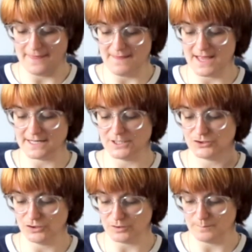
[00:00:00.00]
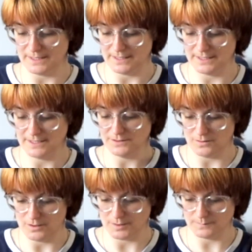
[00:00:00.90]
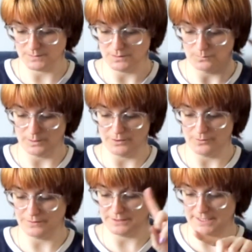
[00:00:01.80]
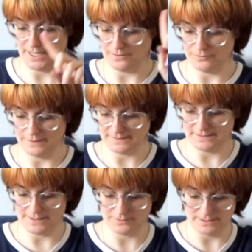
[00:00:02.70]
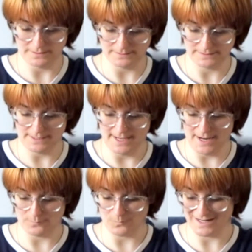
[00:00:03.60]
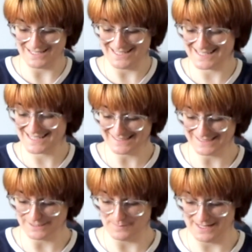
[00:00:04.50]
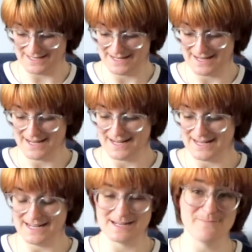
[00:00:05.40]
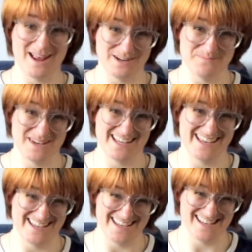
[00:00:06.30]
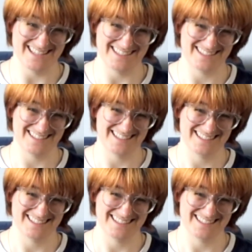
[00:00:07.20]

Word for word: And then he took me in his arms with all the tenderness there is. And when he kissed me, he made me his.